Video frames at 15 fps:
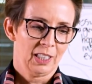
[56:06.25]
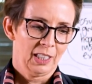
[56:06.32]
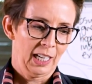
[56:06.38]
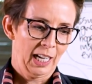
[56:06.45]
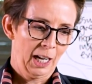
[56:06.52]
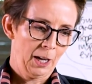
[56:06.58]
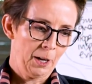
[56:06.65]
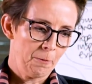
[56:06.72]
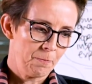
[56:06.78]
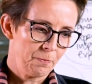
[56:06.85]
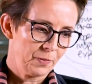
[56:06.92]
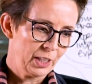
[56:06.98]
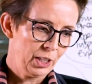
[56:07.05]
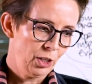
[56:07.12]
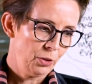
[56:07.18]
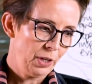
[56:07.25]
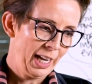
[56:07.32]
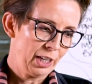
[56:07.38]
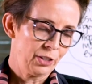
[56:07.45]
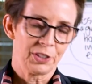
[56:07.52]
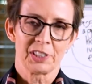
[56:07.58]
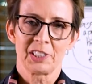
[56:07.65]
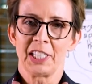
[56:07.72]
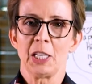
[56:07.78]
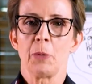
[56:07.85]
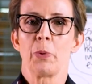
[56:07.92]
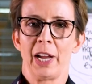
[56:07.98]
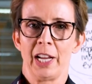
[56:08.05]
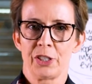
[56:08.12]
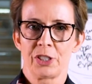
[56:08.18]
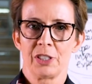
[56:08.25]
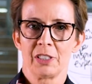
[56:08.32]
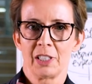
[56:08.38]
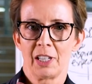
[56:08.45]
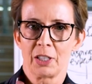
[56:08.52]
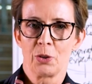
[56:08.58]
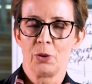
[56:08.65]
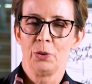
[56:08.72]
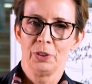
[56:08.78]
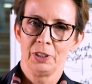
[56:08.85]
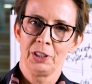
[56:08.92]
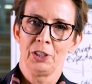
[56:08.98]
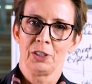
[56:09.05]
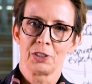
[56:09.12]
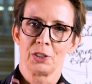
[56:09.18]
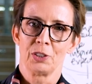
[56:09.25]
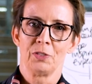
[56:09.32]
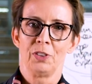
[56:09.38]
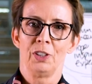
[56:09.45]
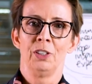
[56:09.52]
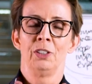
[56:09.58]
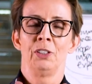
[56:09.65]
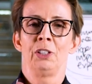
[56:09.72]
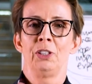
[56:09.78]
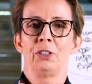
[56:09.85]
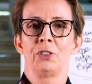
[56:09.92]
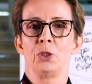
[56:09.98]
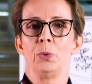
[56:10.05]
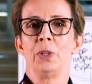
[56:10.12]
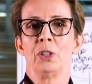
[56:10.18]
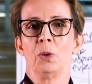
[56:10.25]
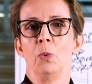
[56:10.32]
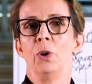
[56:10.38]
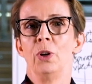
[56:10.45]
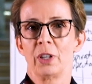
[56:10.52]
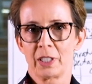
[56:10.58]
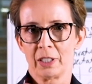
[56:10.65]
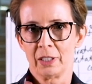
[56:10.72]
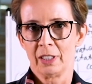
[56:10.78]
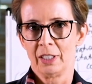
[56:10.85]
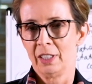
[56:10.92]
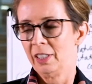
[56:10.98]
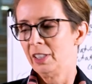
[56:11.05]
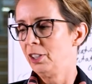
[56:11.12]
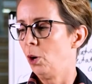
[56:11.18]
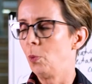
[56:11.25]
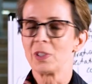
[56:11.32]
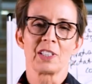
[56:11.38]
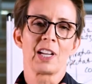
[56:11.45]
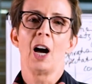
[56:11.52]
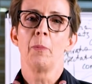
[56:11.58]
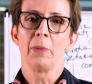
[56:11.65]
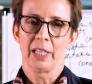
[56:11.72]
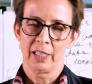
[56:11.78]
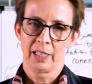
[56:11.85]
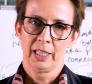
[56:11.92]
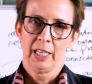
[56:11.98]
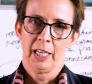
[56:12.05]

out on the skinny branches, I call it, sort of doing the work and no one's coming.